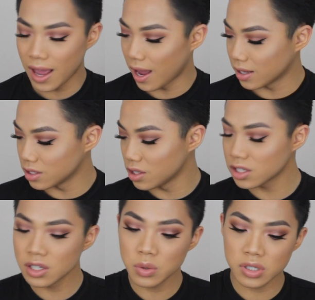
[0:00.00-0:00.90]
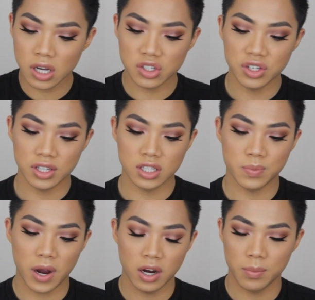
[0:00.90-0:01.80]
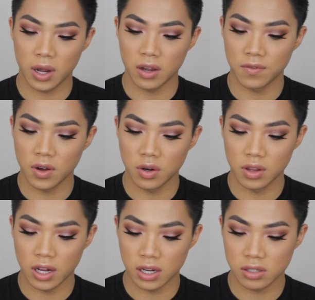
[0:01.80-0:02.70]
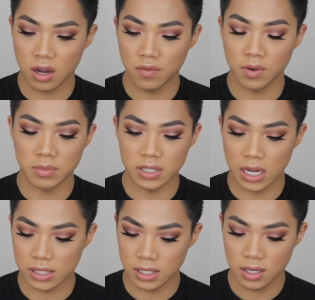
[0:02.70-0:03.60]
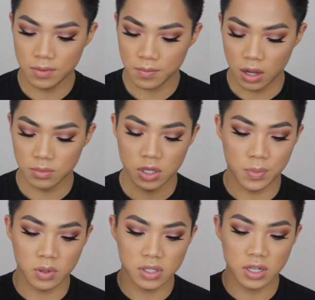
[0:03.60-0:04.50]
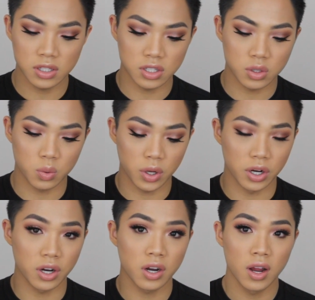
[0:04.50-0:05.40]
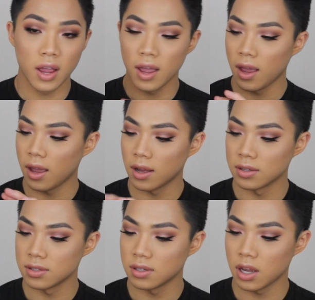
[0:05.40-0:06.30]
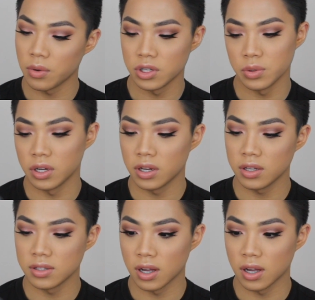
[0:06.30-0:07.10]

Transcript: And this look was actually inspired by a photo that I saw from Desi. She posted it to Twitter, and I retweeted it,